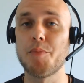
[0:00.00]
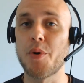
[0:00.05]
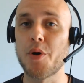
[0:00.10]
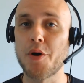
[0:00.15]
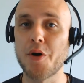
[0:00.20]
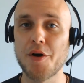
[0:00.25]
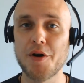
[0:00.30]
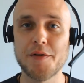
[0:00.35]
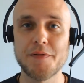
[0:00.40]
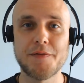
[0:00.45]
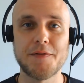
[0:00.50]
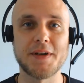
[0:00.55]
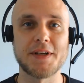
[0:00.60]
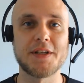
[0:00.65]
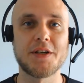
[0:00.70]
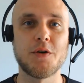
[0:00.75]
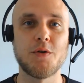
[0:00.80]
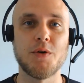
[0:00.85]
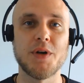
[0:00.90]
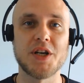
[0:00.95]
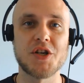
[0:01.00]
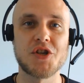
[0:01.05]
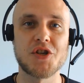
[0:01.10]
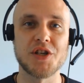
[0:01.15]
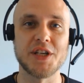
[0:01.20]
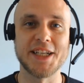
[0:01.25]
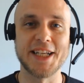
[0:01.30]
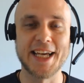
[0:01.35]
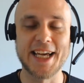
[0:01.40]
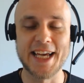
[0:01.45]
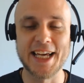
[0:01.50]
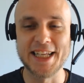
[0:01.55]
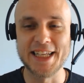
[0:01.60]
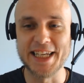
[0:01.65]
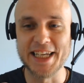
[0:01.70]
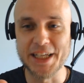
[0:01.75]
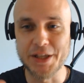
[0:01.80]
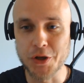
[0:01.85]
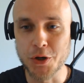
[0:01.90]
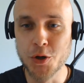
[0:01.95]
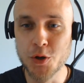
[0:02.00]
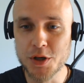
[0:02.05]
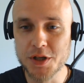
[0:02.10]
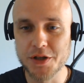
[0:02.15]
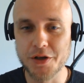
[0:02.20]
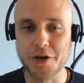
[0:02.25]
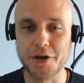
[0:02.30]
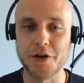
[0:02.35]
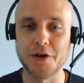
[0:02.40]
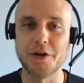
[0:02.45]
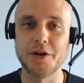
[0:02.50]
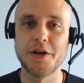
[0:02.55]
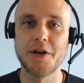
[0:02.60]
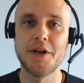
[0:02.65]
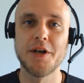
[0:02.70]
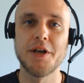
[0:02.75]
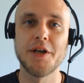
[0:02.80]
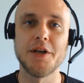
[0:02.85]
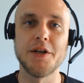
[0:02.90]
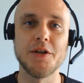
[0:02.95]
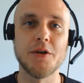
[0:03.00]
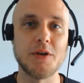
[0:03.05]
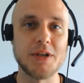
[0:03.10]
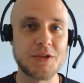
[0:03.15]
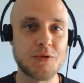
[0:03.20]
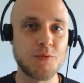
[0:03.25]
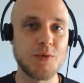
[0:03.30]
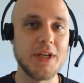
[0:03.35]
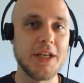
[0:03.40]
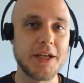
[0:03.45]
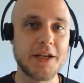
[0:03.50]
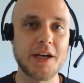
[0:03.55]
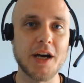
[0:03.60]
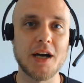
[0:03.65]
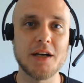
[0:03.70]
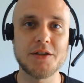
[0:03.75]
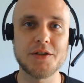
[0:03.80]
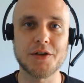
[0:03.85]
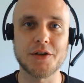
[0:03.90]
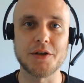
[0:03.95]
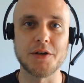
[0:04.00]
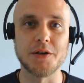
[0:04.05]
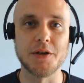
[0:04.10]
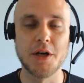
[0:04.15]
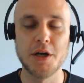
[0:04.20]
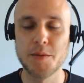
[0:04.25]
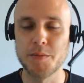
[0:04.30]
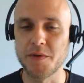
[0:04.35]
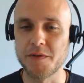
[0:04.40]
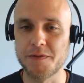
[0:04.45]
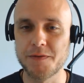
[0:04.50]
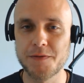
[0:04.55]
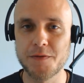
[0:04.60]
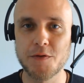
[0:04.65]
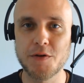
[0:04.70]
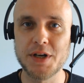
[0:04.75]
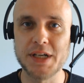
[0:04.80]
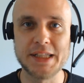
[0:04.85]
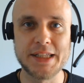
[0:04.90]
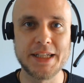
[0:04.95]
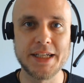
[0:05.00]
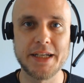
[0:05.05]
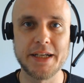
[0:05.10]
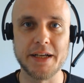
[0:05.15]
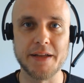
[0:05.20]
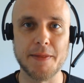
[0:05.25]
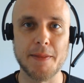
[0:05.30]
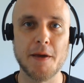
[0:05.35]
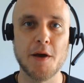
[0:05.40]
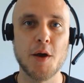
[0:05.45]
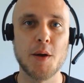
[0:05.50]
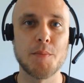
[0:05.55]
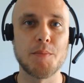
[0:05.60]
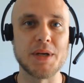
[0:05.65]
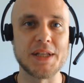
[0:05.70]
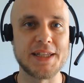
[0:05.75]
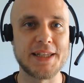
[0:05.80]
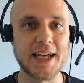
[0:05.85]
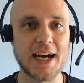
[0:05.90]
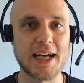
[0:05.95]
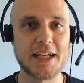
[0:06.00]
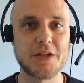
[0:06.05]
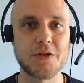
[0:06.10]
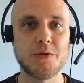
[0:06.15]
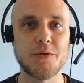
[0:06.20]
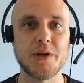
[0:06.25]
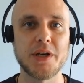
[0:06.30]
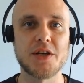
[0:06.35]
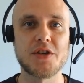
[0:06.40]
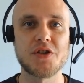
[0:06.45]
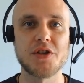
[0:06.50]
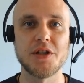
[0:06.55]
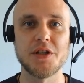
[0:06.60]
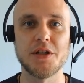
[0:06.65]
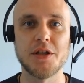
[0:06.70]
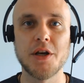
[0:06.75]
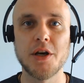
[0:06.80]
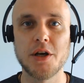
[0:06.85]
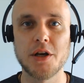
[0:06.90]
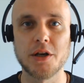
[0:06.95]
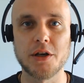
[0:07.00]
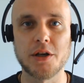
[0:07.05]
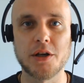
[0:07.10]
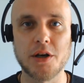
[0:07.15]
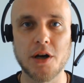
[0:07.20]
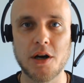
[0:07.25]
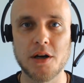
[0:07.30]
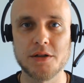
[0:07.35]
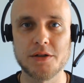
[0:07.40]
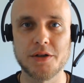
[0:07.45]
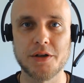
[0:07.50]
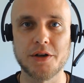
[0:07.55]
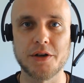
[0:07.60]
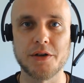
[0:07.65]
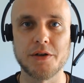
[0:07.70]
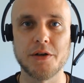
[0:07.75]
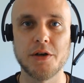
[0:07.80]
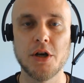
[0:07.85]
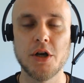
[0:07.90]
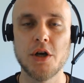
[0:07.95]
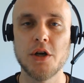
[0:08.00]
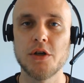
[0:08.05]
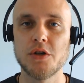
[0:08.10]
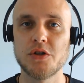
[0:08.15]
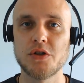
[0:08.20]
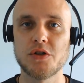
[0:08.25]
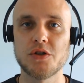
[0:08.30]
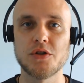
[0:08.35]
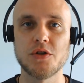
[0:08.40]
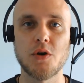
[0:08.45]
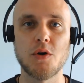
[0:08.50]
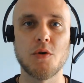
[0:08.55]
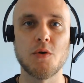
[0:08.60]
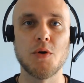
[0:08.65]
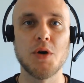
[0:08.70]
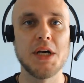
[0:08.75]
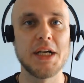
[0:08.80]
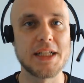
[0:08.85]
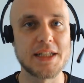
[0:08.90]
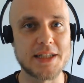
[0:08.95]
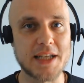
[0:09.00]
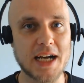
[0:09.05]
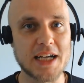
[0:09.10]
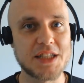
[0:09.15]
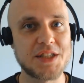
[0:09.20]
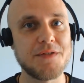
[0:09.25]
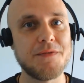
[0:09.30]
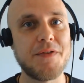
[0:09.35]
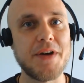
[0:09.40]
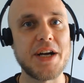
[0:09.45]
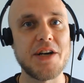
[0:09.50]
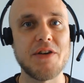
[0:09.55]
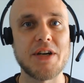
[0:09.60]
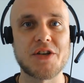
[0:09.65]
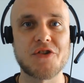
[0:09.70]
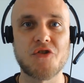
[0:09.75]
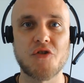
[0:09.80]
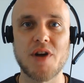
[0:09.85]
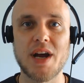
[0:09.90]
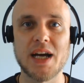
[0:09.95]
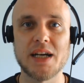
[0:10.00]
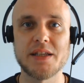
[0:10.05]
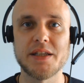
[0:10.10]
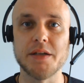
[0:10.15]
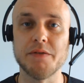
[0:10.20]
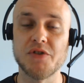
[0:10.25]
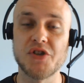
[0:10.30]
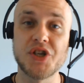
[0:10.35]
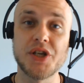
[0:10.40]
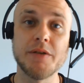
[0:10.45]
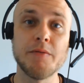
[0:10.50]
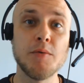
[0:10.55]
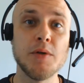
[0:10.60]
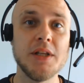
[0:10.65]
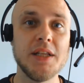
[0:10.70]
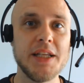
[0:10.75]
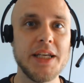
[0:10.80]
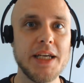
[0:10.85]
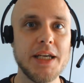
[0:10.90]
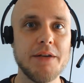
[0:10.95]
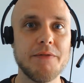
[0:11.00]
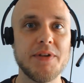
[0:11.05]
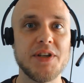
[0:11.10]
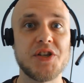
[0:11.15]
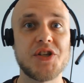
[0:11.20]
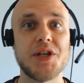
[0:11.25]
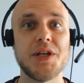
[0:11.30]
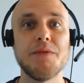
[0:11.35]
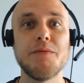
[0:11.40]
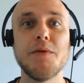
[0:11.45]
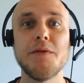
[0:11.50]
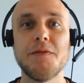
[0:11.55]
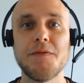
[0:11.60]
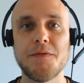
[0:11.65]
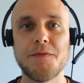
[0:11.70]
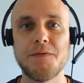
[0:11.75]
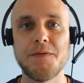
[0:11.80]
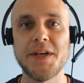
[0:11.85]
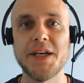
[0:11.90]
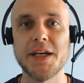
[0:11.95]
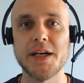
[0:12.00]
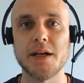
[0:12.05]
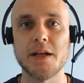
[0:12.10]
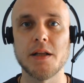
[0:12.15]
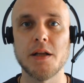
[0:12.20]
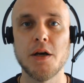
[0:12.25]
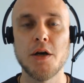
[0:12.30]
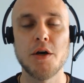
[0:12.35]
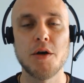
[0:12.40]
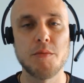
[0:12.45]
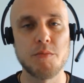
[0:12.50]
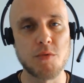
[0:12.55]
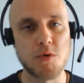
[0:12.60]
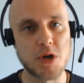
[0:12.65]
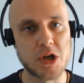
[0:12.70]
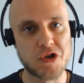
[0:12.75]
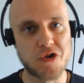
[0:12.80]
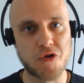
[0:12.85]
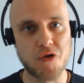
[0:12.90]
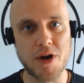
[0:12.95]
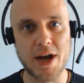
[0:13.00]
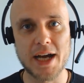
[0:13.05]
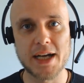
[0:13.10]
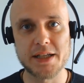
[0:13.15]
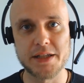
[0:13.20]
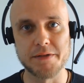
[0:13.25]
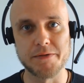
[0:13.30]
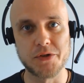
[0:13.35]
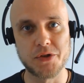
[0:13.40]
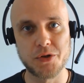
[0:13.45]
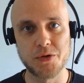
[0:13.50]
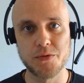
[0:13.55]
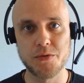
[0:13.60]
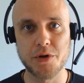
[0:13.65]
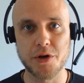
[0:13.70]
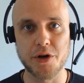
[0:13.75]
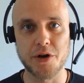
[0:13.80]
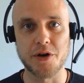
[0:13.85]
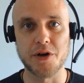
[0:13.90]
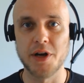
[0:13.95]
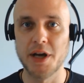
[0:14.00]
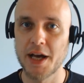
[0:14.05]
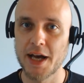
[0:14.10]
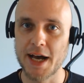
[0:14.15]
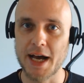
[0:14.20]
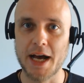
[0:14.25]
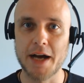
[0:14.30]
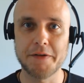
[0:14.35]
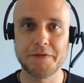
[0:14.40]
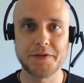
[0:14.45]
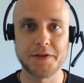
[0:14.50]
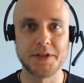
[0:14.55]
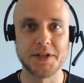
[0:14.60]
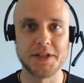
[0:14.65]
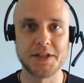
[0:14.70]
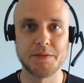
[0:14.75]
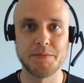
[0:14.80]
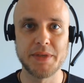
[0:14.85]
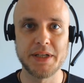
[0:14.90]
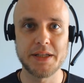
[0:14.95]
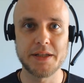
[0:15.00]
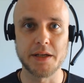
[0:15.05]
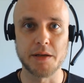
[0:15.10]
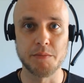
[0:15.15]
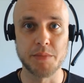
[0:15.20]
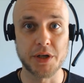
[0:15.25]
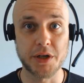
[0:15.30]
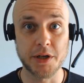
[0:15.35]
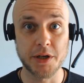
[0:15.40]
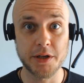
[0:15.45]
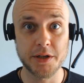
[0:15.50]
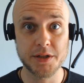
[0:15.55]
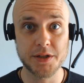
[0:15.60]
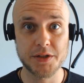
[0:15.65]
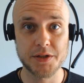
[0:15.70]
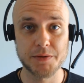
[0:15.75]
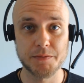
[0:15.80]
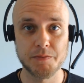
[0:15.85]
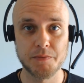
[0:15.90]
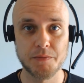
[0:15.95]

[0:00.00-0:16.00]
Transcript: Perfect question. And it hooked her. You know, it really got her. Before it didn't, but that question got her. So that's very attractive. She will leave and she will feel more attractive to her after this meeting because